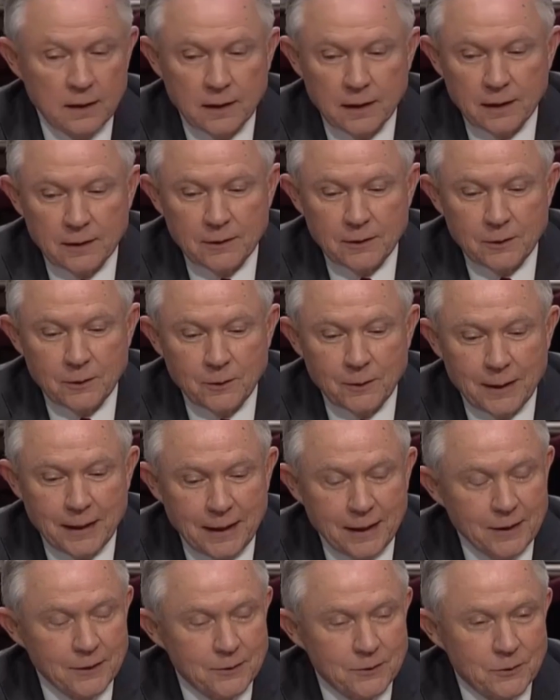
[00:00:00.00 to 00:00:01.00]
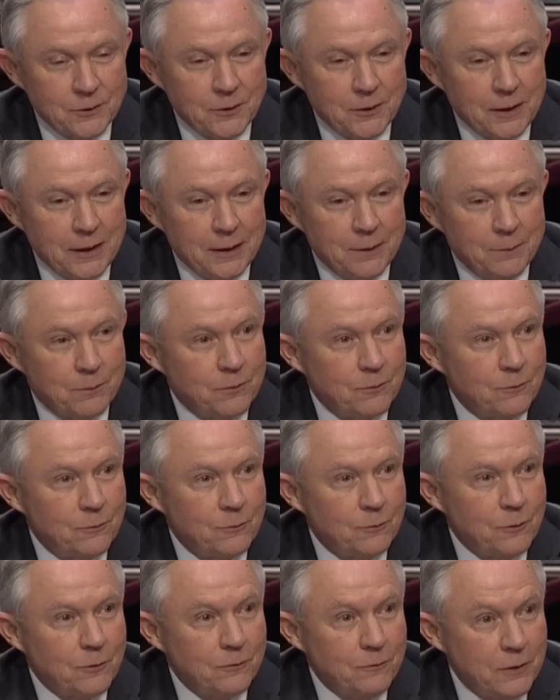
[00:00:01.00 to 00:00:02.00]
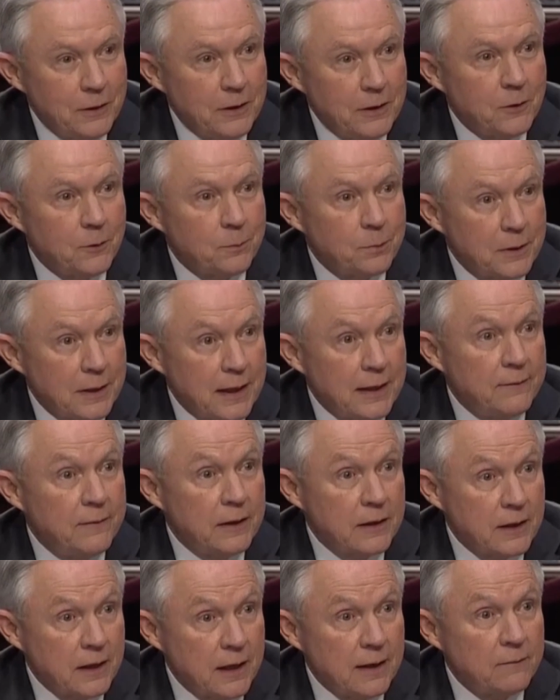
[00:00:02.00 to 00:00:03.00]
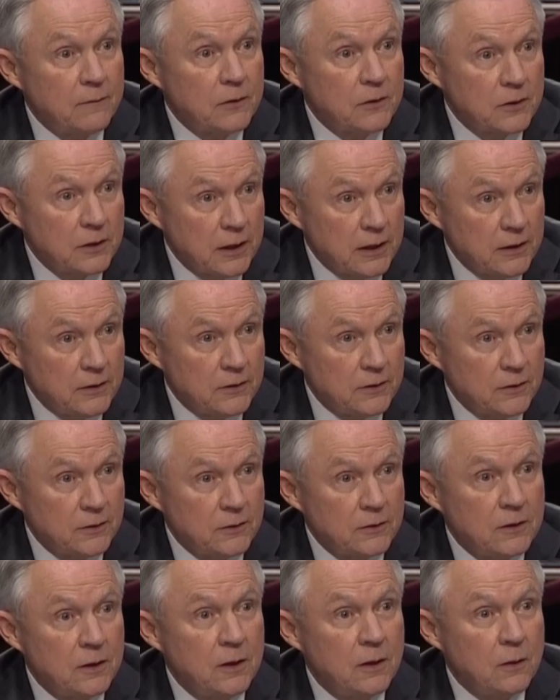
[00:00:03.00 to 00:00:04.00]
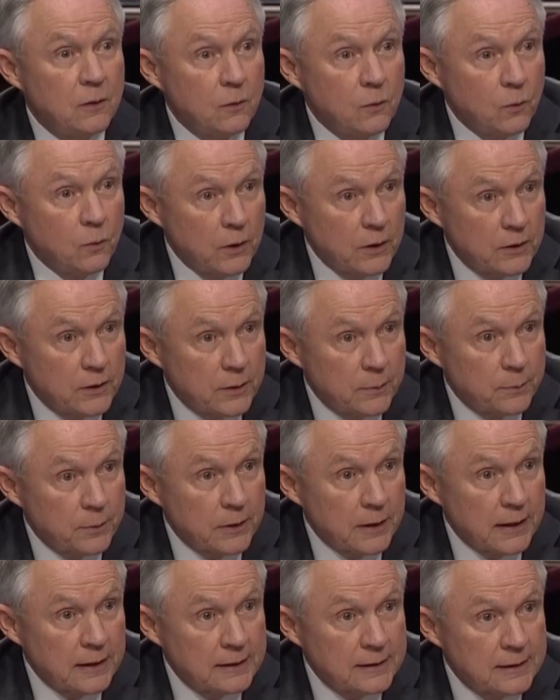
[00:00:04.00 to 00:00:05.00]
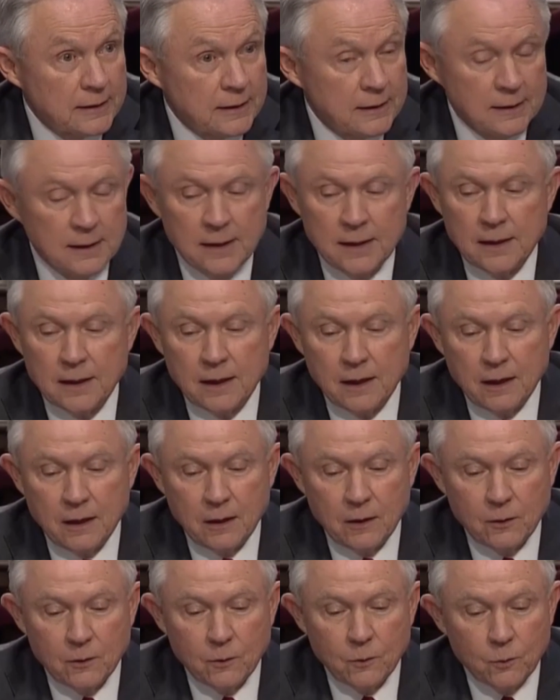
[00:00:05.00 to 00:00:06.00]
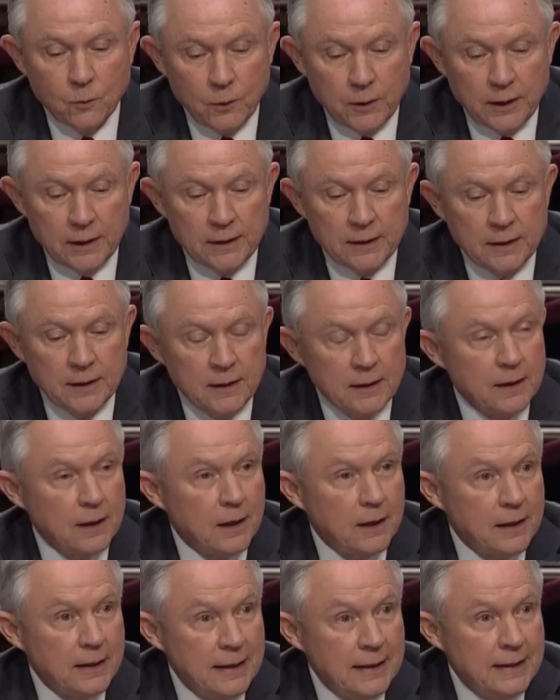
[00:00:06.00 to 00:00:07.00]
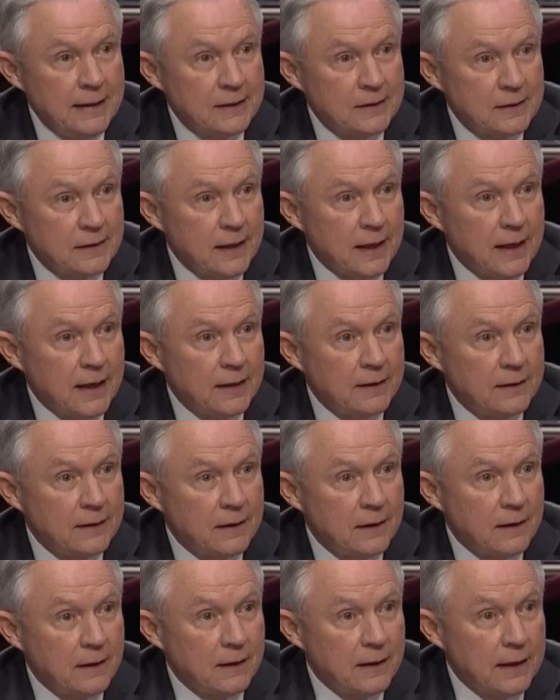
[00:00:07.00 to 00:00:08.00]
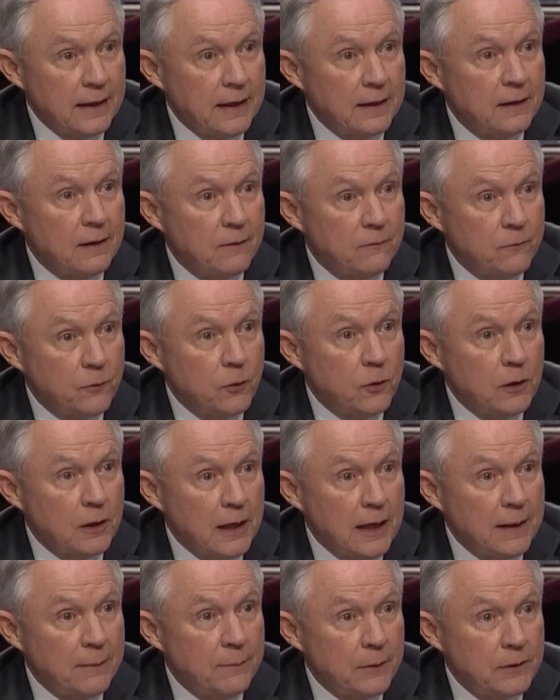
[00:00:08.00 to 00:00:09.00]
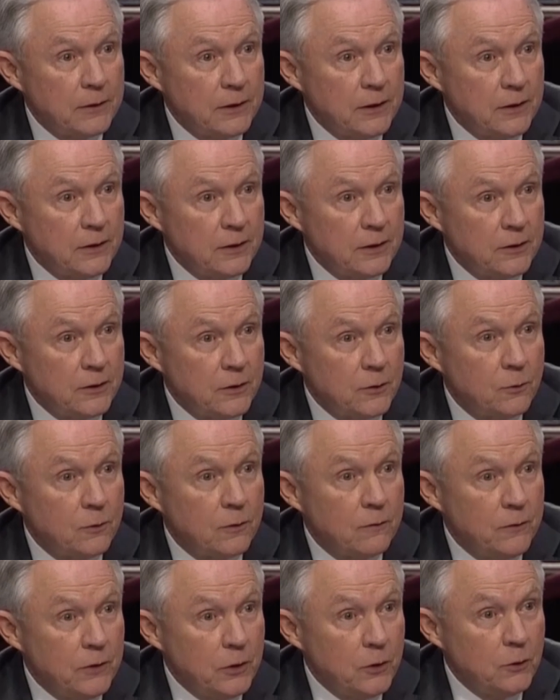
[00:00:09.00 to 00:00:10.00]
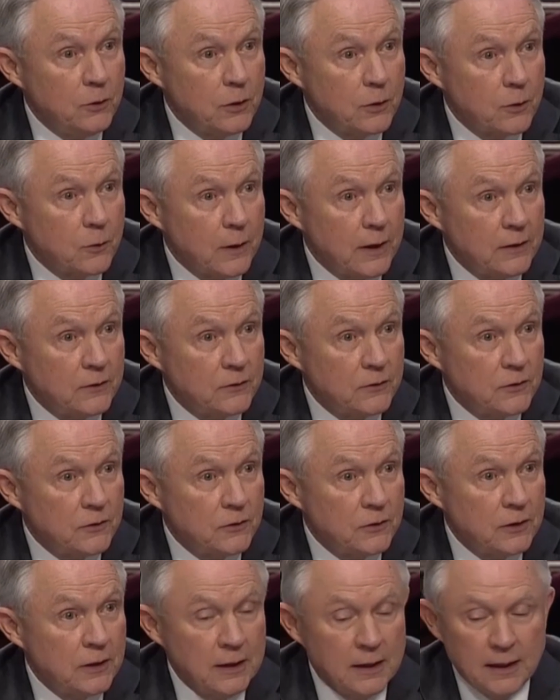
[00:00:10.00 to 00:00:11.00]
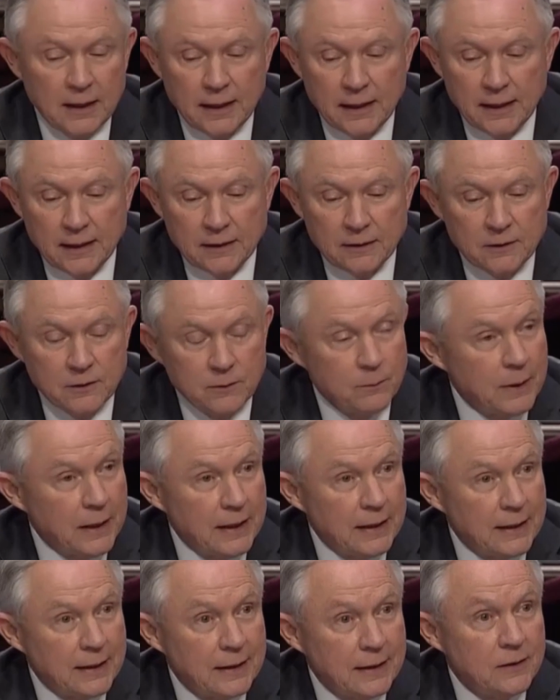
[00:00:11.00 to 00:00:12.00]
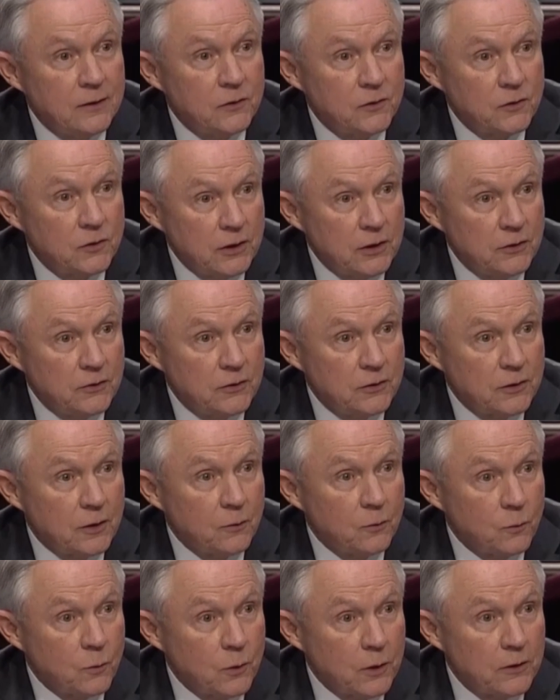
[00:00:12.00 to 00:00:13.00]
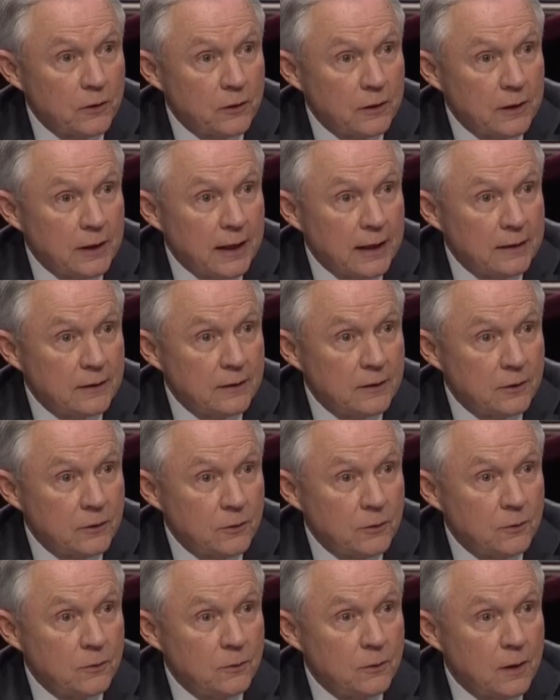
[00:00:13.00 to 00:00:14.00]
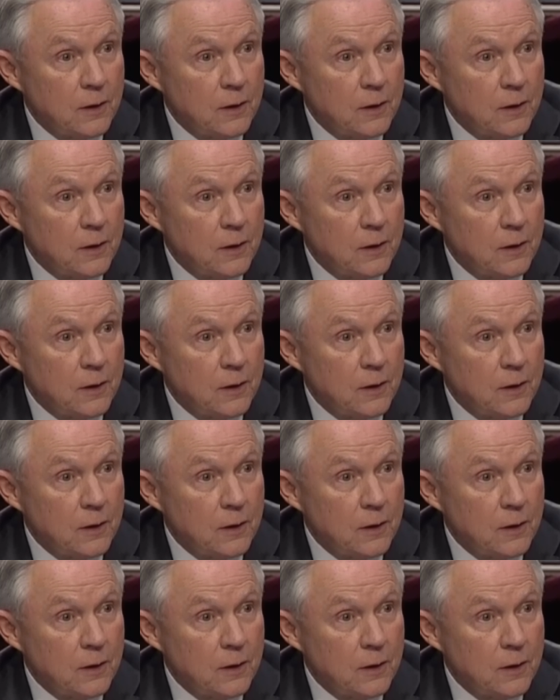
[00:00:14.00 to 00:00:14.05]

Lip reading: to answer and reveal private conversations with the President when he has not had a full opportunity to review the questions and to make a decision on whether or not to